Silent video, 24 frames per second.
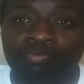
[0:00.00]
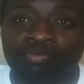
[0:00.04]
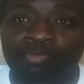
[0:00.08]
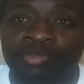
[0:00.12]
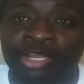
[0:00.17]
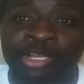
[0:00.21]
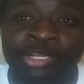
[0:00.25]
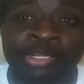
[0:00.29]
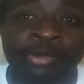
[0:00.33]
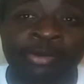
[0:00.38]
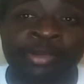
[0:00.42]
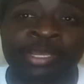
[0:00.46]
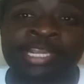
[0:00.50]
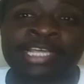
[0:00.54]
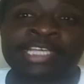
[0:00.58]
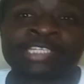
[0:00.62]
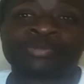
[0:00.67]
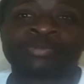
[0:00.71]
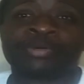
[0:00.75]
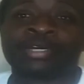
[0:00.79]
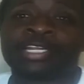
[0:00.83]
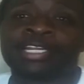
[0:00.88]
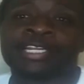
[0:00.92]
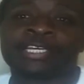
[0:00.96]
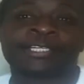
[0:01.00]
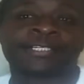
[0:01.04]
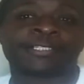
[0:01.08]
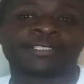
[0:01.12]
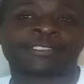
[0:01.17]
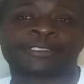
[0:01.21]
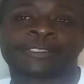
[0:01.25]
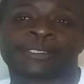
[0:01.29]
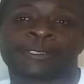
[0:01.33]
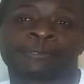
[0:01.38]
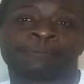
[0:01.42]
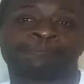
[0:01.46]
you know, it is what it is.
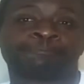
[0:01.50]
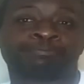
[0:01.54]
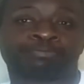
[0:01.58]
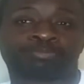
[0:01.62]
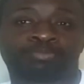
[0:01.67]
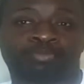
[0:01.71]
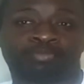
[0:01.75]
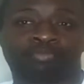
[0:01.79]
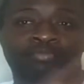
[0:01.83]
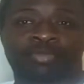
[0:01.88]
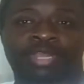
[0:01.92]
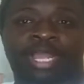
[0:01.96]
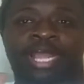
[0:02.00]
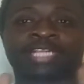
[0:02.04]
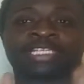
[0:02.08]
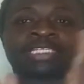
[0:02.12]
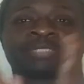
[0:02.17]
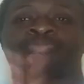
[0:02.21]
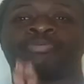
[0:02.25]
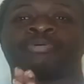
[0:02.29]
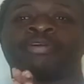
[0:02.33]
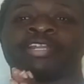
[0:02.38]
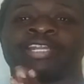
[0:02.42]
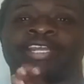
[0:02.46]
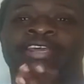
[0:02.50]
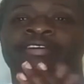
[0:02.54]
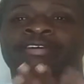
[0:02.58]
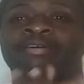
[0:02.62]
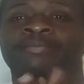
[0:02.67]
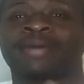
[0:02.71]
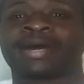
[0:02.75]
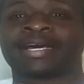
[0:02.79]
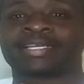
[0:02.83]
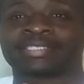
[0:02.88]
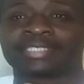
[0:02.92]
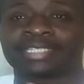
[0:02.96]
So I just pray that
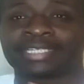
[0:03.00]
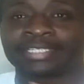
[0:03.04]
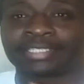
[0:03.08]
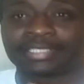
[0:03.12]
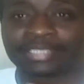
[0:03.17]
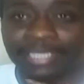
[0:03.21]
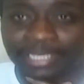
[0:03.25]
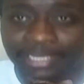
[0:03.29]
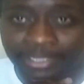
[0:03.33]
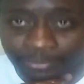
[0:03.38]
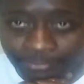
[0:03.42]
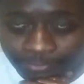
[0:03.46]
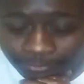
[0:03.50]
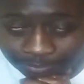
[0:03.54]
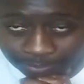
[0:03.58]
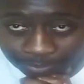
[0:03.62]
everybody stays safe.